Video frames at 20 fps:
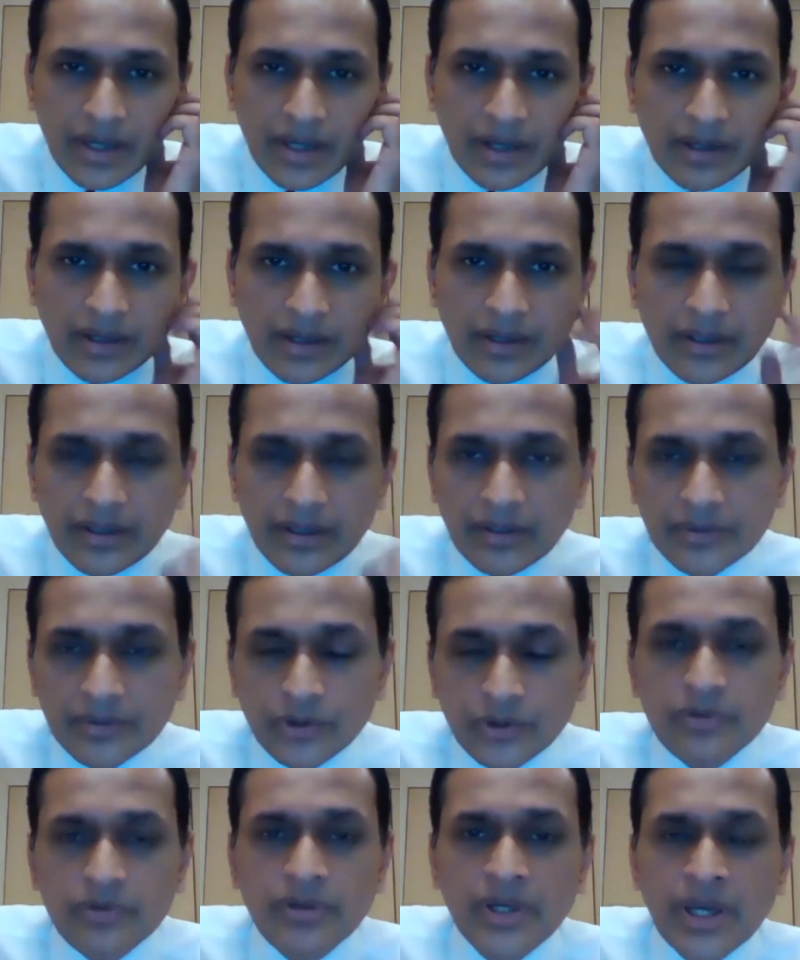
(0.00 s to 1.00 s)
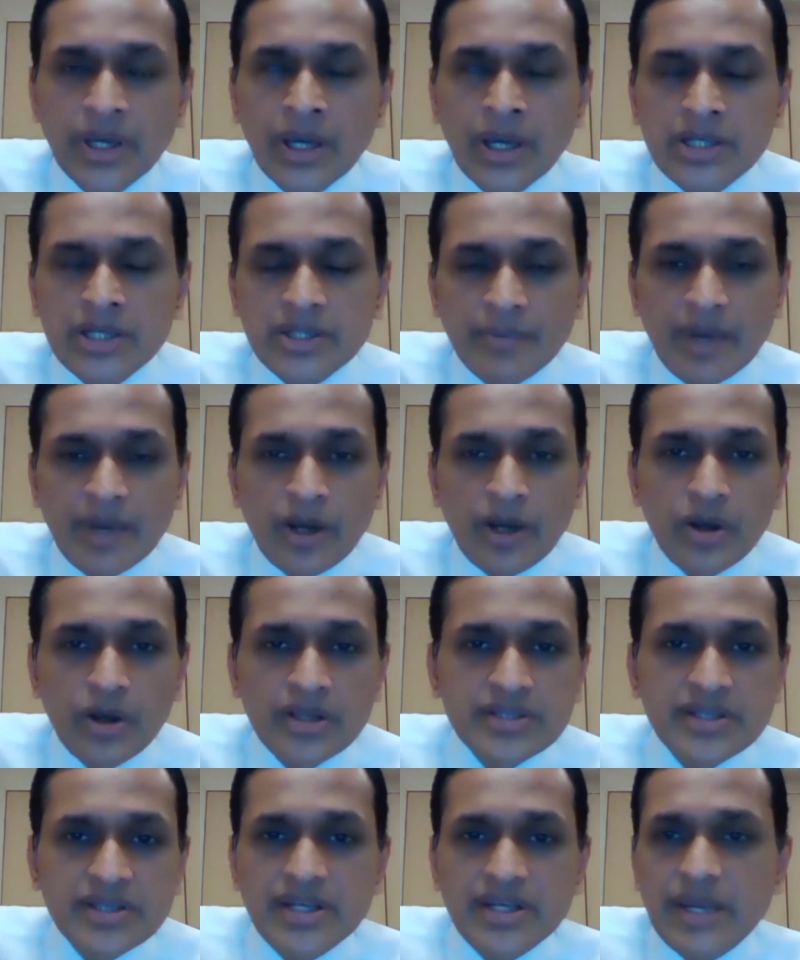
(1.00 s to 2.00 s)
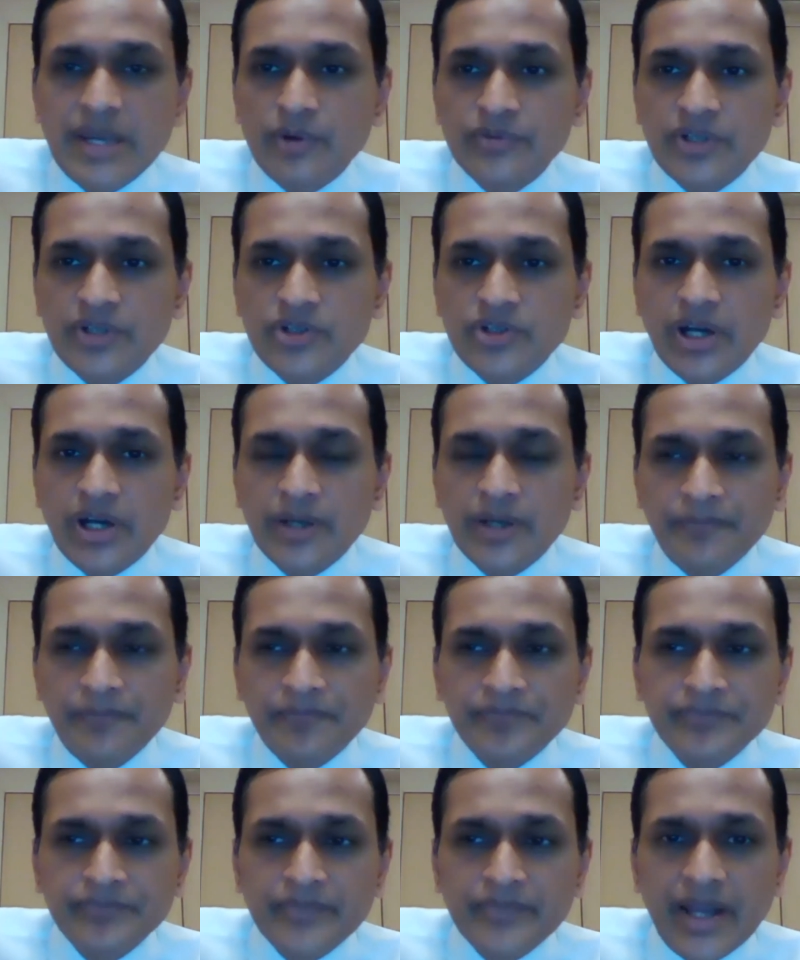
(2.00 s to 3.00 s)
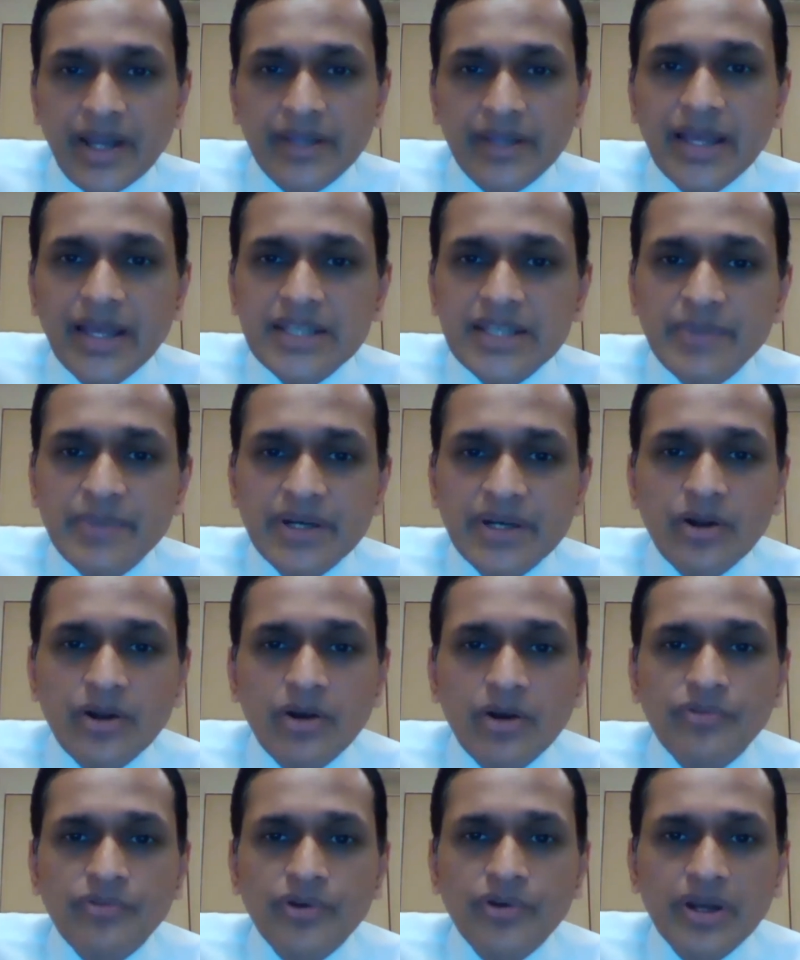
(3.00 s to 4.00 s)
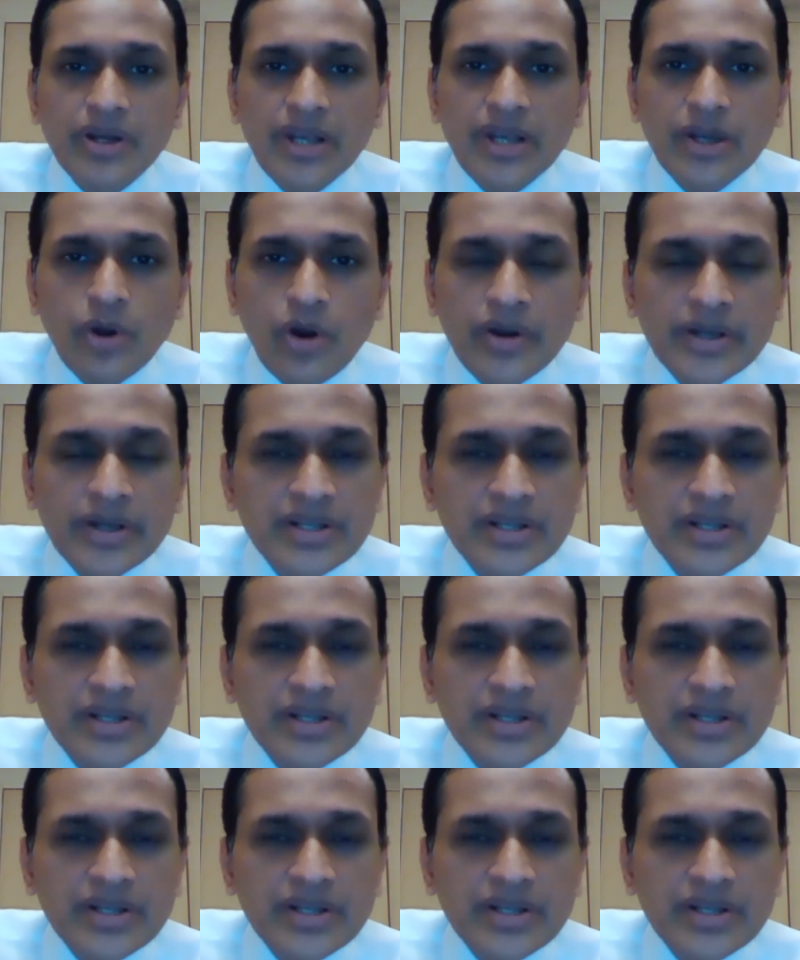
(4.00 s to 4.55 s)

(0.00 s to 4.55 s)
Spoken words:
Timolol is the name of the drug, and that's been around for really long.